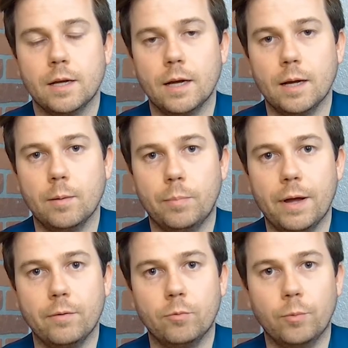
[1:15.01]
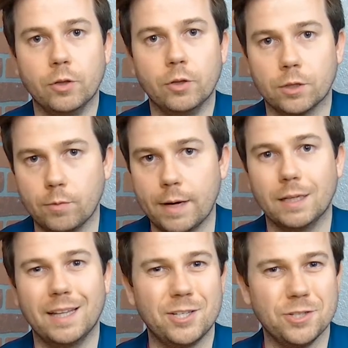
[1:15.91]
but when we look at the
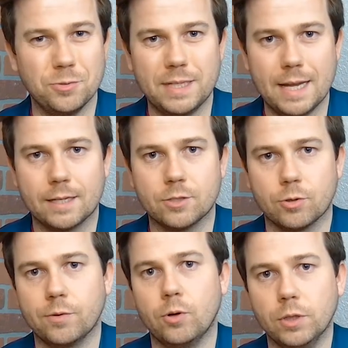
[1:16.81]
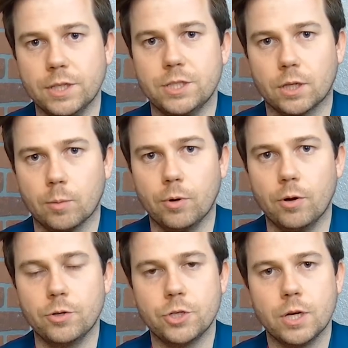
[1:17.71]
regulations, we take sort of a holistic
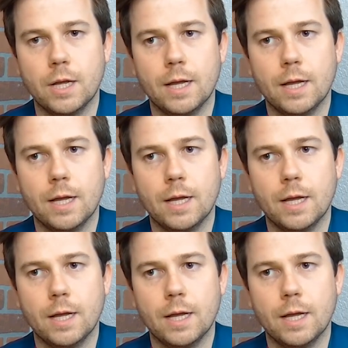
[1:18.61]
approach.